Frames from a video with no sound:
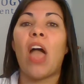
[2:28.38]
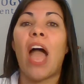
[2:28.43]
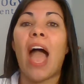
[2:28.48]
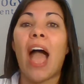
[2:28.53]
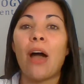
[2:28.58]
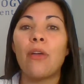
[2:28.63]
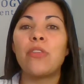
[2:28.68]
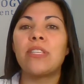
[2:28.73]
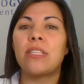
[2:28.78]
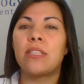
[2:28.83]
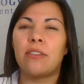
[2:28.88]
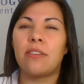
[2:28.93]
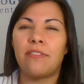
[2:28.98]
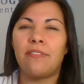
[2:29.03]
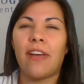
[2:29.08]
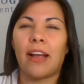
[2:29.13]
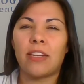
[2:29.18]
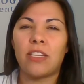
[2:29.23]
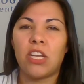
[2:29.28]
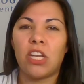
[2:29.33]
how this is
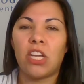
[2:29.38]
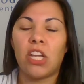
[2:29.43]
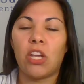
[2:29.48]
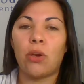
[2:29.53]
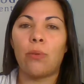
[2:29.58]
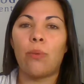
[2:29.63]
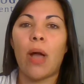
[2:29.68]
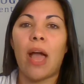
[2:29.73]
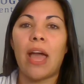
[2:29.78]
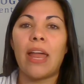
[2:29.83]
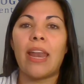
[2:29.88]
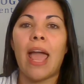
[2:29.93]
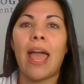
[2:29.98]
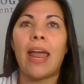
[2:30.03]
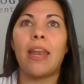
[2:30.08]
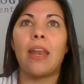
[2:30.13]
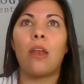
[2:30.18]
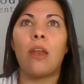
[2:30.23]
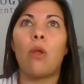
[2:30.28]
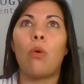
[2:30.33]
affecting you
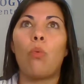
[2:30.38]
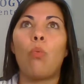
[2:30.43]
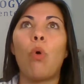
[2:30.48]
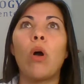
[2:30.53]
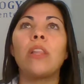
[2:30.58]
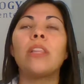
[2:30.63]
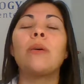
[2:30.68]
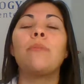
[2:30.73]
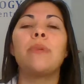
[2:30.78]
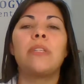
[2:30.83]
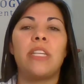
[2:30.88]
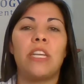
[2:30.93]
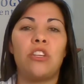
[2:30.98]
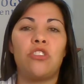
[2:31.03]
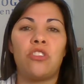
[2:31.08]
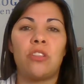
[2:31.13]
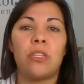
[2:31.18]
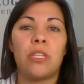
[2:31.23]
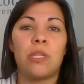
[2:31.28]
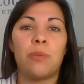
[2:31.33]
and what
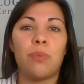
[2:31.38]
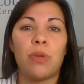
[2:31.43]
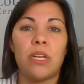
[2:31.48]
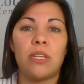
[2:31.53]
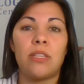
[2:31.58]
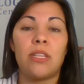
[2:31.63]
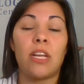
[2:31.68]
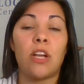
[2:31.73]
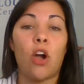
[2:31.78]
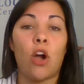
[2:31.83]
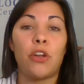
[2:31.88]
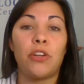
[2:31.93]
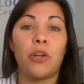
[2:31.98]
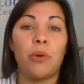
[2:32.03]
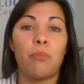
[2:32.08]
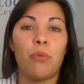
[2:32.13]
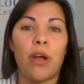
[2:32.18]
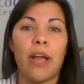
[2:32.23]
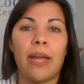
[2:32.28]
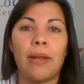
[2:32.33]
limitations it's placing on
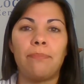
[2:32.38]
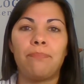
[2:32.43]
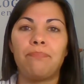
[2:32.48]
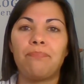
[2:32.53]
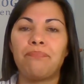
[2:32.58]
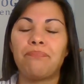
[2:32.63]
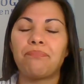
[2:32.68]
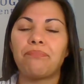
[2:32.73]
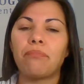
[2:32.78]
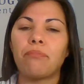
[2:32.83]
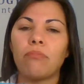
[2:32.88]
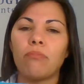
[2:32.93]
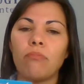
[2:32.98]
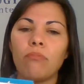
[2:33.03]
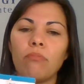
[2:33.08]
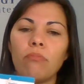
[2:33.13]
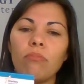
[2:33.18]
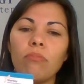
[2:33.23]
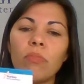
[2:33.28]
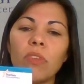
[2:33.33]
your brain.
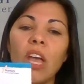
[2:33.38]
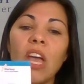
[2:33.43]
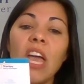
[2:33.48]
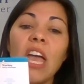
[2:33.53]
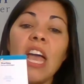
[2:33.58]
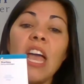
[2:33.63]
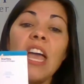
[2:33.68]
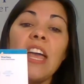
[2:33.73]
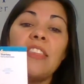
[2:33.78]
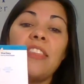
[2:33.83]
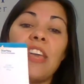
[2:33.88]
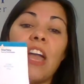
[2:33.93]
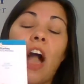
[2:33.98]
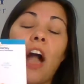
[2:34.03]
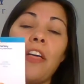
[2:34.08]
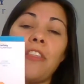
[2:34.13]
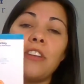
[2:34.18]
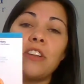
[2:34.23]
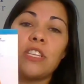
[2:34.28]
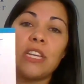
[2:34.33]
The
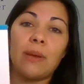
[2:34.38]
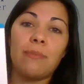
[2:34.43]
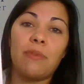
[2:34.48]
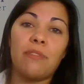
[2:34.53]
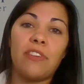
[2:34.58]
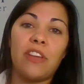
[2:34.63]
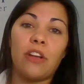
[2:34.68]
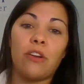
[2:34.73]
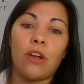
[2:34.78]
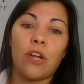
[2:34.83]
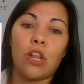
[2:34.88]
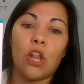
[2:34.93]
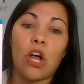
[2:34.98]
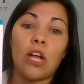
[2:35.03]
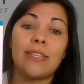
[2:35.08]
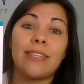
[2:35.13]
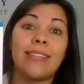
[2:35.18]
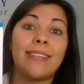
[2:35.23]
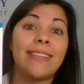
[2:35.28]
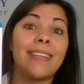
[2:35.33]
other type of hearing
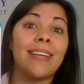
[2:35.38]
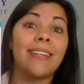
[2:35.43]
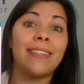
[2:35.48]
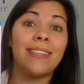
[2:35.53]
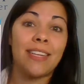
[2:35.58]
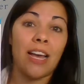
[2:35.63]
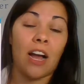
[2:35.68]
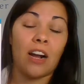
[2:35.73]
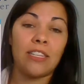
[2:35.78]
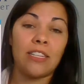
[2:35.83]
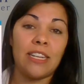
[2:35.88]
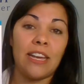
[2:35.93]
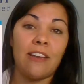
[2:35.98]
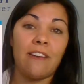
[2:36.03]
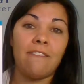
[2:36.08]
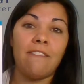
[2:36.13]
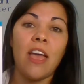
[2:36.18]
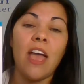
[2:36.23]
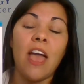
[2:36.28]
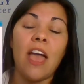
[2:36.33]
loss is
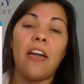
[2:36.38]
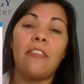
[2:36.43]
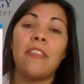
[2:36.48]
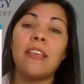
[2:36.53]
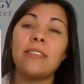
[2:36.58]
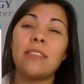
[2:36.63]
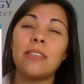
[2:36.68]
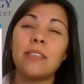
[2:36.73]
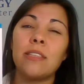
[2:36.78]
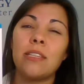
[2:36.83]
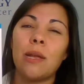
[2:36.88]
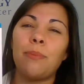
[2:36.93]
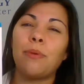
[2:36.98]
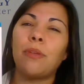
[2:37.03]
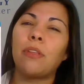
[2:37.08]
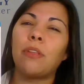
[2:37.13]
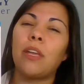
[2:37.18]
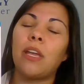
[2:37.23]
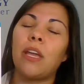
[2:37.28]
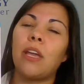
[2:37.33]
conductive, and this is
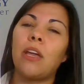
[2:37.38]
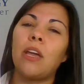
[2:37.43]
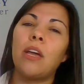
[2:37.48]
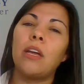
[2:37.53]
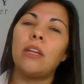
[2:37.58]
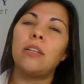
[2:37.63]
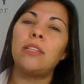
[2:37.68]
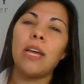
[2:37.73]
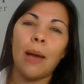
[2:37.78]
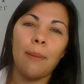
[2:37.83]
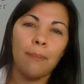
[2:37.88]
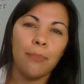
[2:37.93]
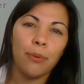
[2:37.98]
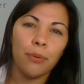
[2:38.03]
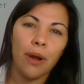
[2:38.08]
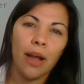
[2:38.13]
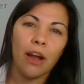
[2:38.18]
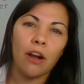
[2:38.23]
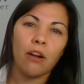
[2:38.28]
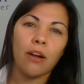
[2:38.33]
typically
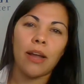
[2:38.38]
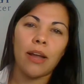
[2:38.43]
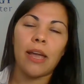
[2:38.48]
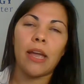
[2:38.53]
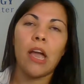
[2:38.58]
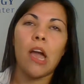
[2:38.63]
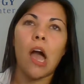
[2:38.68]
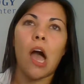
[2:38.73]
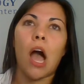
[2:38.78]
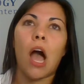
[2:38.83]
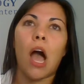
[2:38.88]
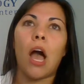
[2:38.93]
temporary